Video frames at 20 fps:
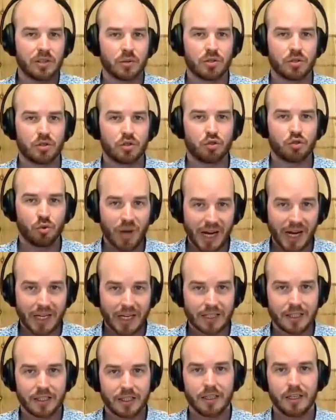
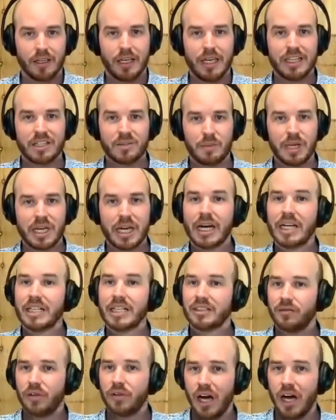strict is because
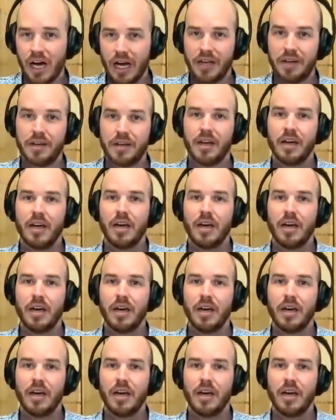of HUD.